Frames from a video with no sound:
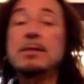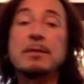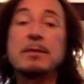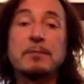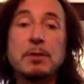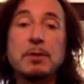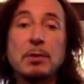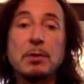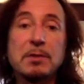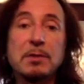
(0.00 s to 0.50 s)
of
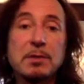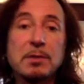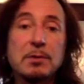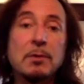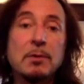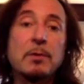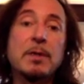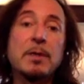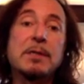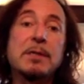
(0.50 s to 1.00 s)
Tall
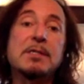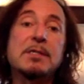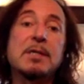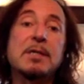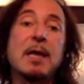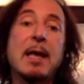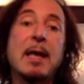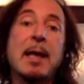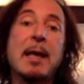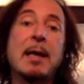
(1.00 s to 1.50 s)
Stories,
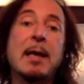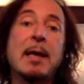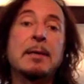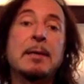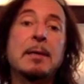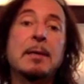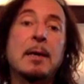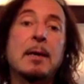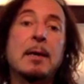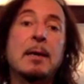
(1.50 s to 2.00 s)

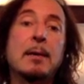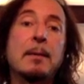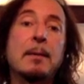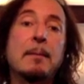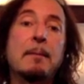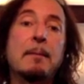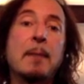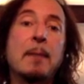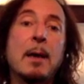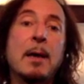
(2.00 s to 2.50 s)
and
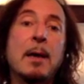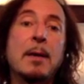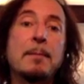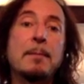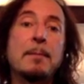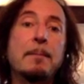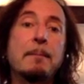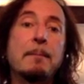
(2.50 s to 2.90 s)
my